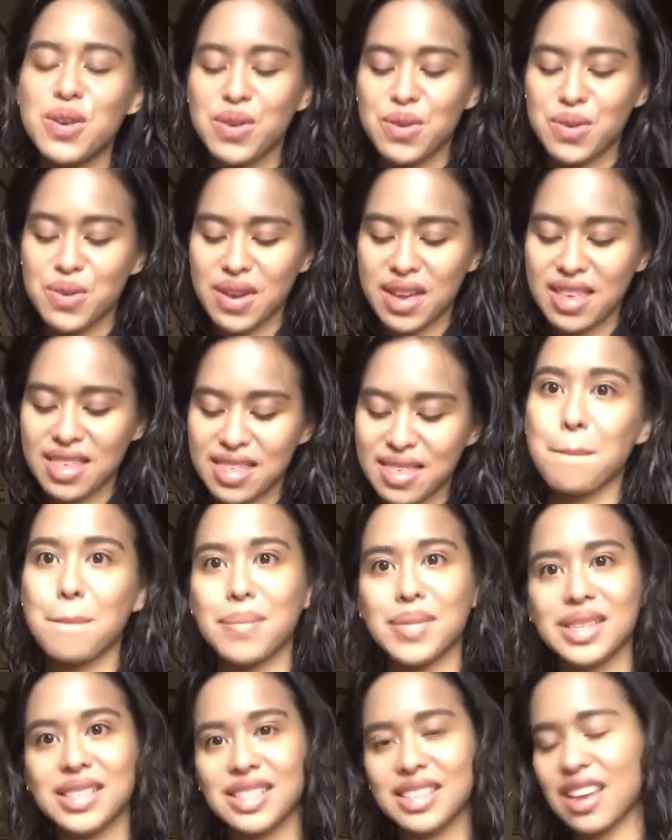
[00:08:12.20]
with
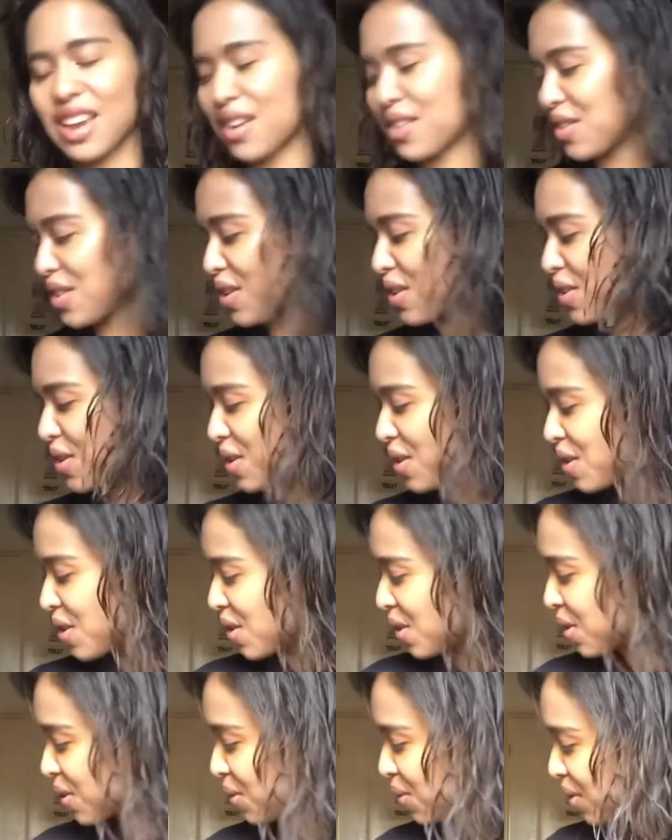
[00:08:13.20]
mascara,
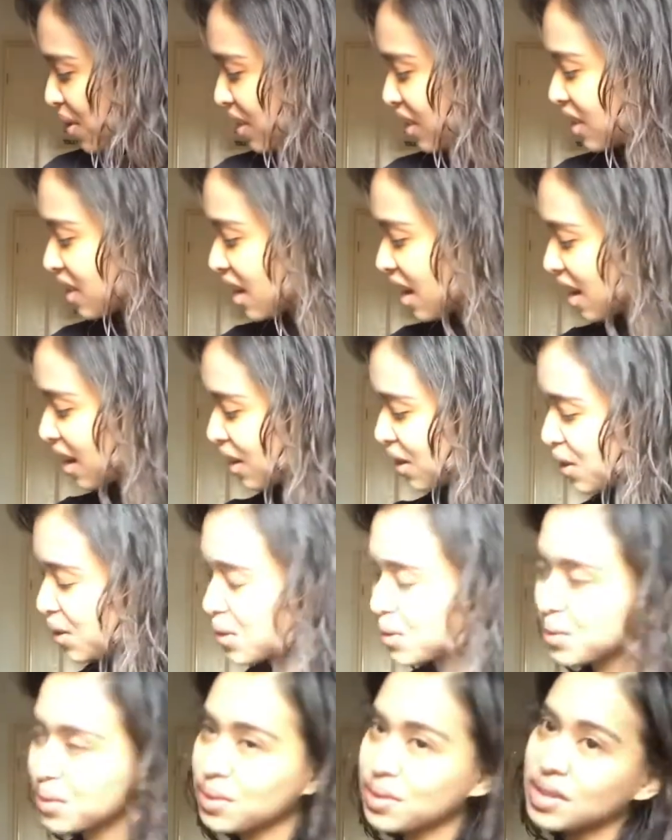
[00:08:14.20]
which I
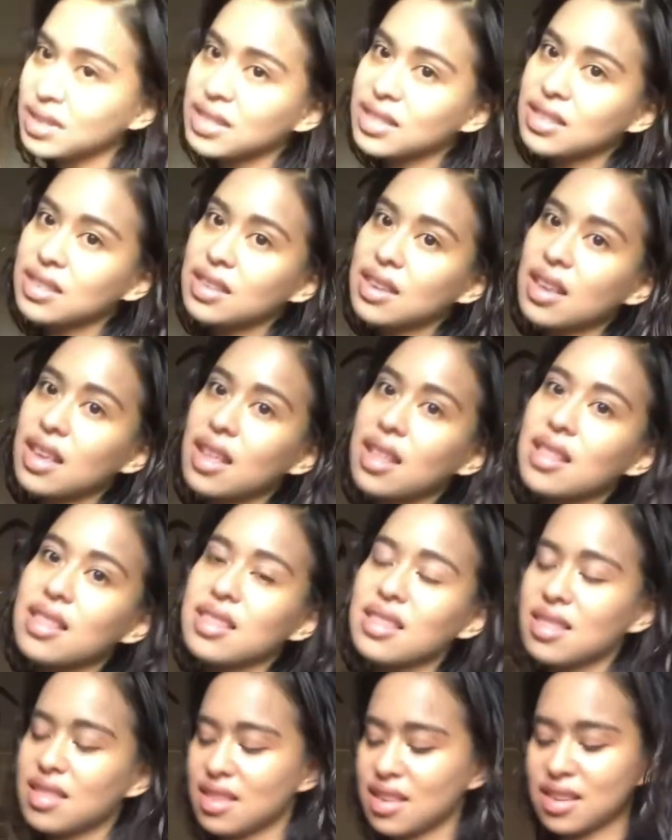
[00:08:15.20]
use
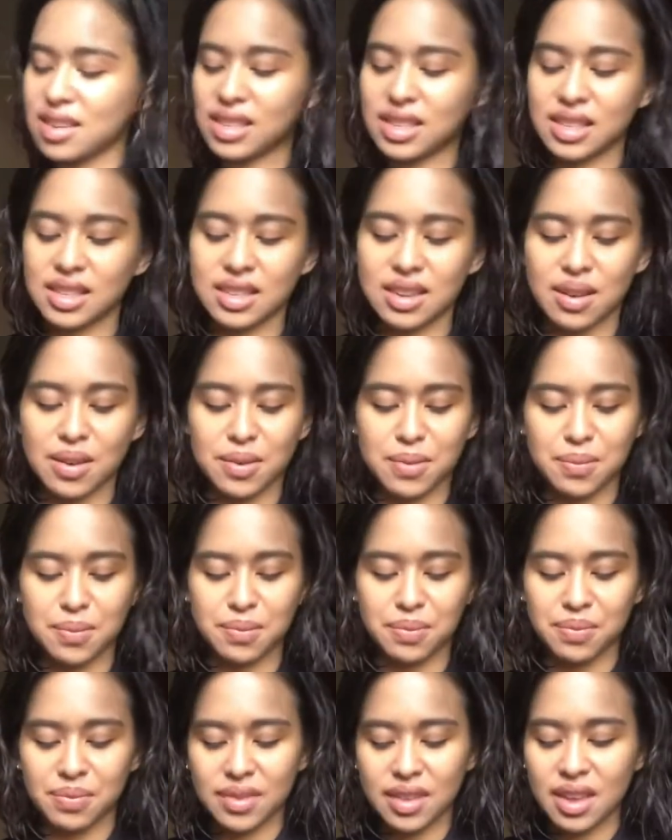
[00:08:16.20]
this
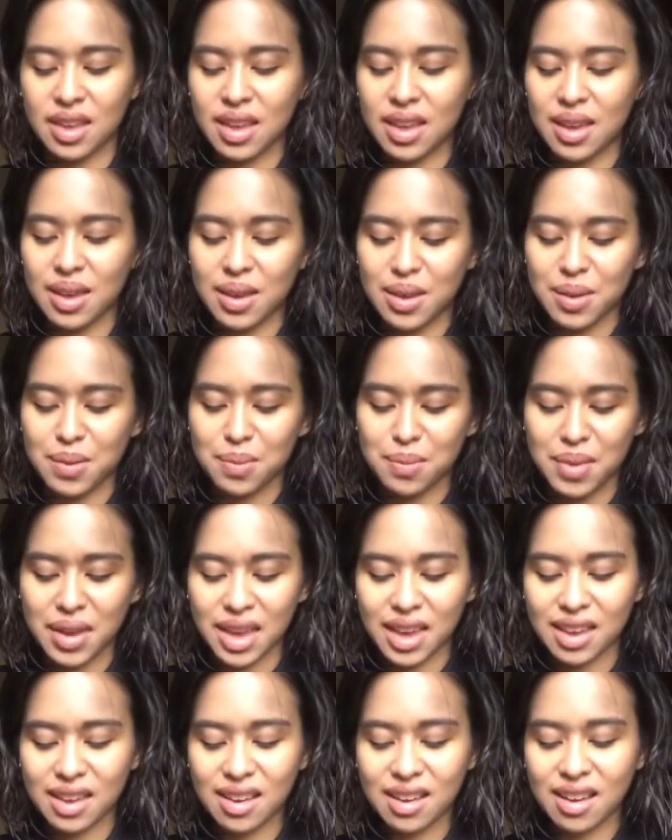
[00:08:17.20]

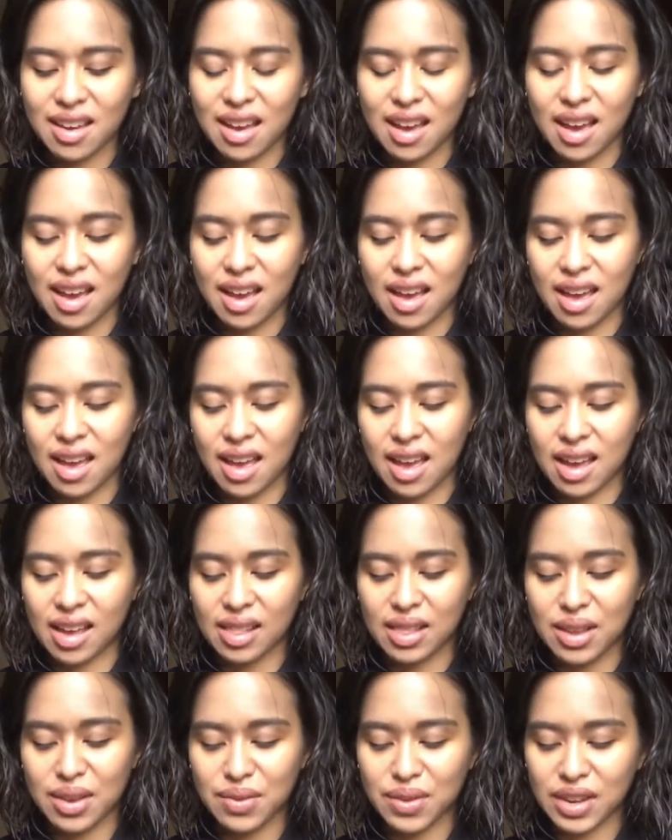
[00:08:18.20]
pink I
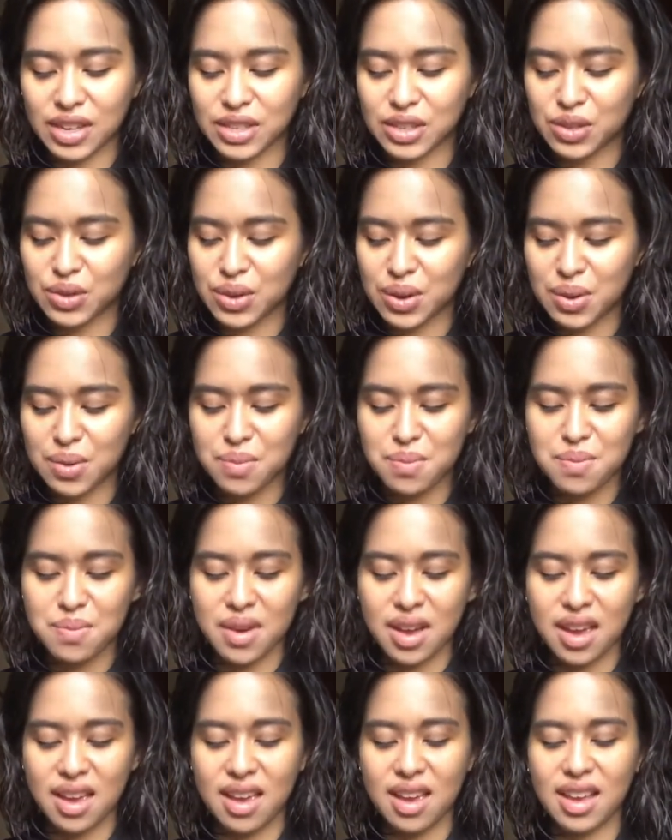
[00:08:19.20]
Love Extreme
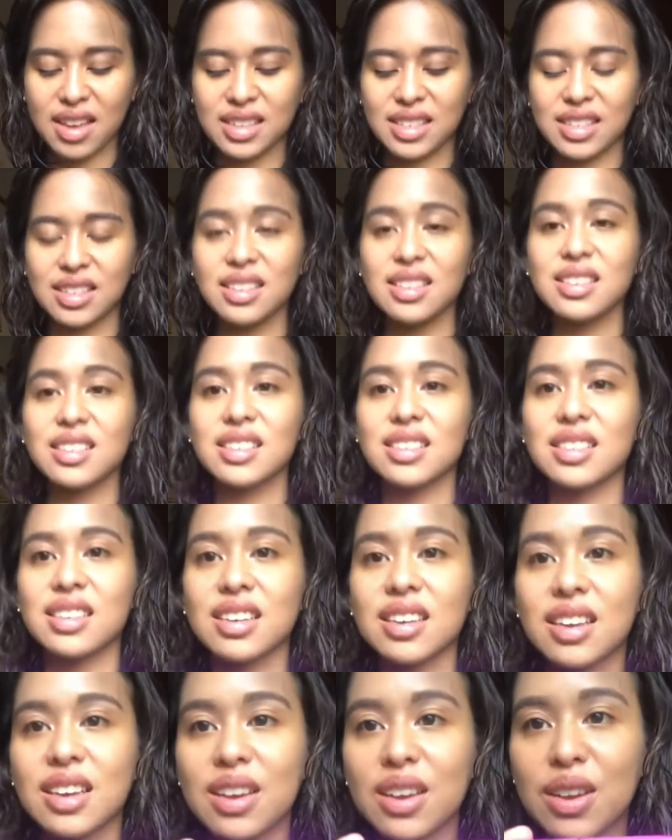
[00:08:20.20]
by Essence,
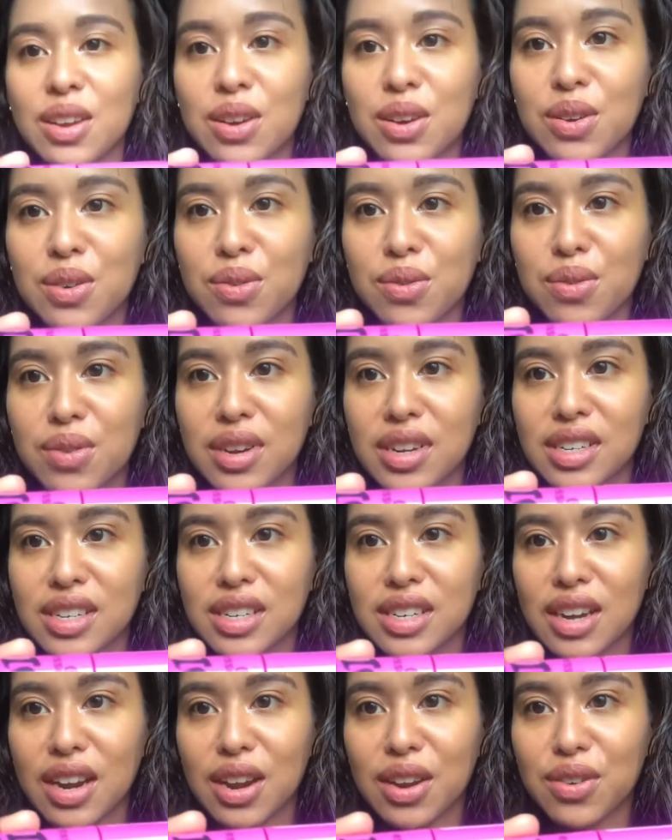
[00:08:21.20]

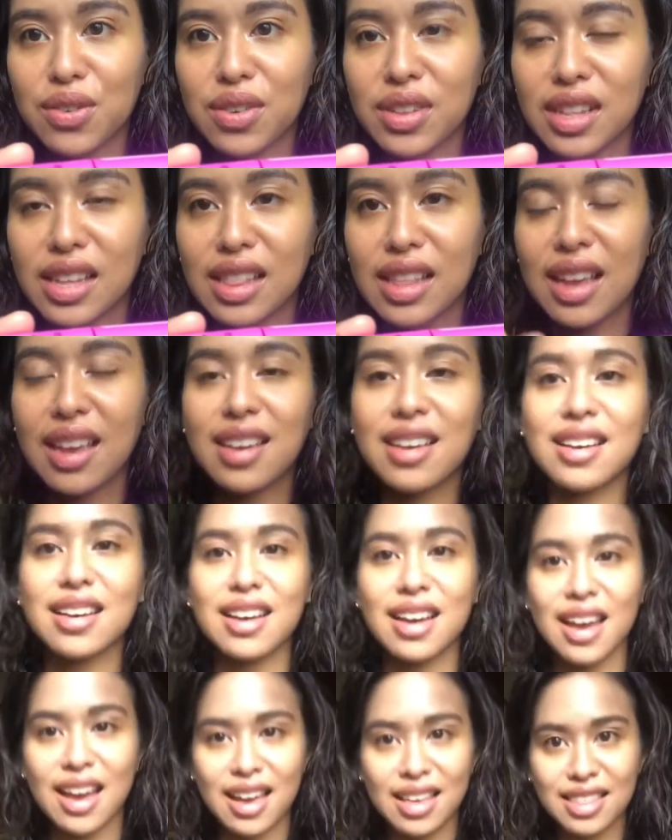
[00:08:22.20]
which I really like.
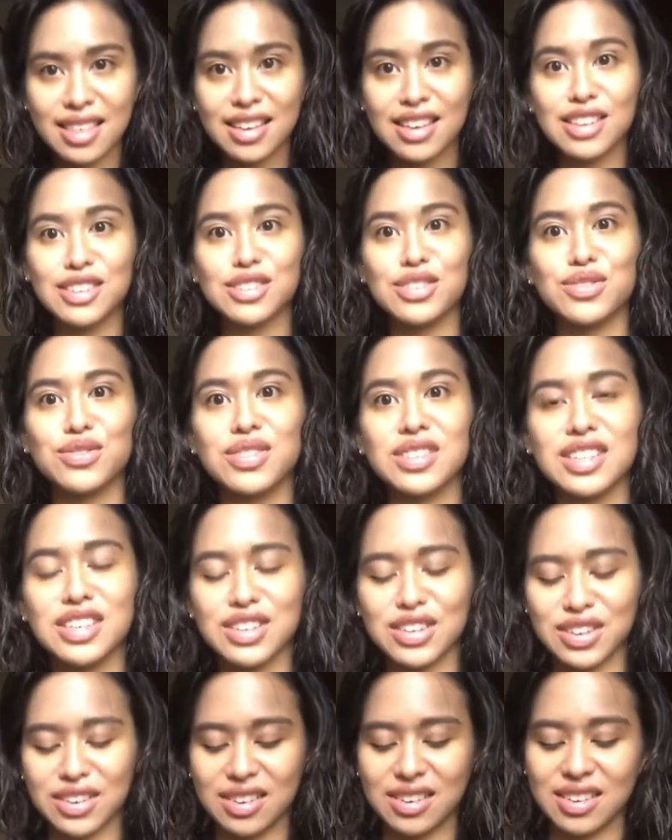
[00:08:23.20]
I think it's really
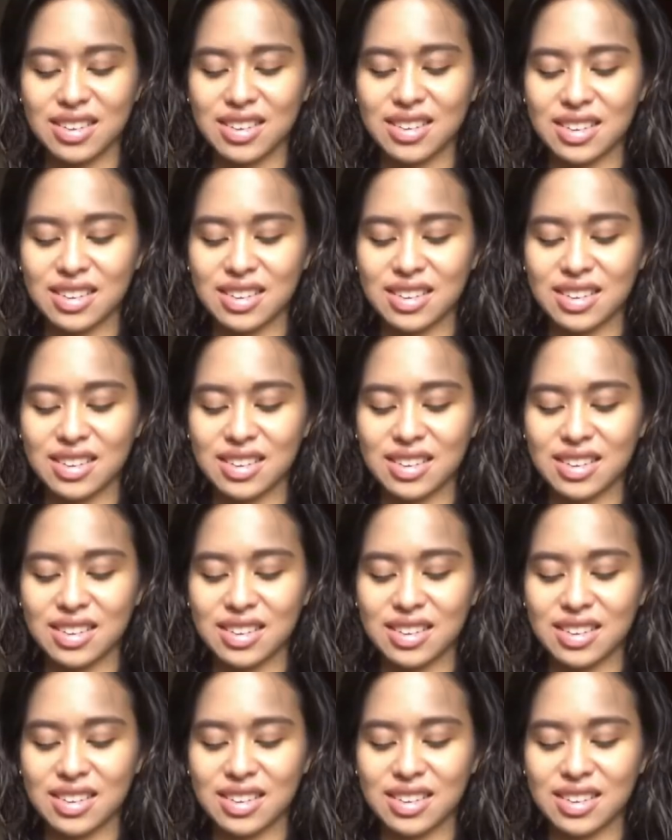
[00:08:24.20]
good.